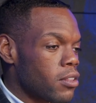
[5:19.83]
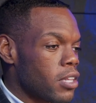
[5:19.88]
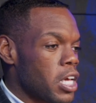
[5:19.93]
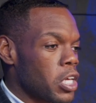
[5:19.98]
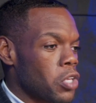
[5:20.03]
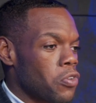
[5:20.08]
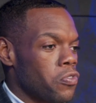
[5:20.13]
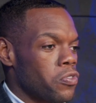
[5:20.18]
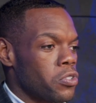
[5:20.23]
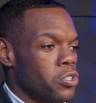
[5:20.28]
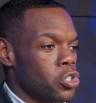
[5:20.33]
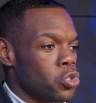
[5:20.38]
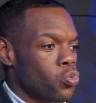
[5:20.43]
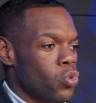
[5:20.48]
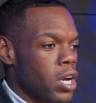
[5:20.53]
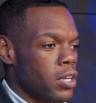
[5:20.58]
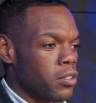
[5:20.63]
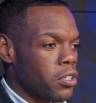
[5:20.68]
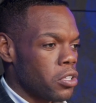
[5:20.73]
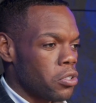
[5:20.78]
Thank you for the
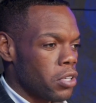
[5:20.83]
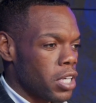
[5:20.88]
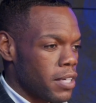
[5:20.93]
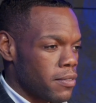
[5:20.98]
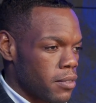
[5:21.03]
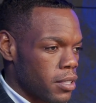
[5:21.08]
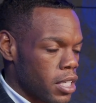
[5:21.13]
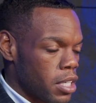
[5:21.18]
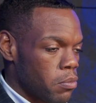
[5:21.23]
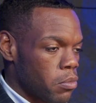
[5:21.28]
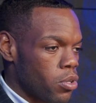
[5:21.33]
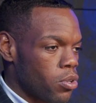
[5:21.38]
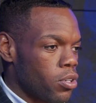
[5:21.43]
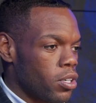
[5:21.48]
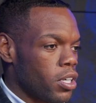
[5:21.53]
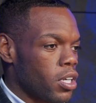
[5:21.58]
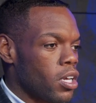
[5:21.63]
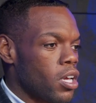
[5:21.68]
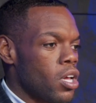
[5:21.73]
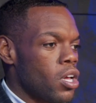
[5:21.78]
strength that you give the
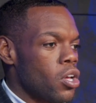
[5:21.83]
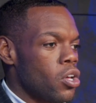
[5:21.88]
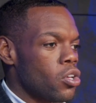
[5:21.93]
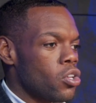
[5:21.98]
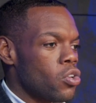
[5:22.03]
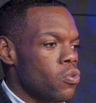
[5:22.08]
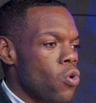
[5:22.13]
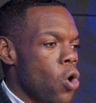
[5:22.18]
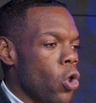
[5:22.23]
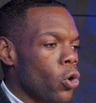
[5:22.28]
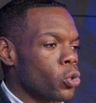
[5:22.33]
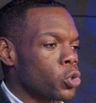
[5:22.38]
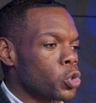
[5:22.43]
community. You all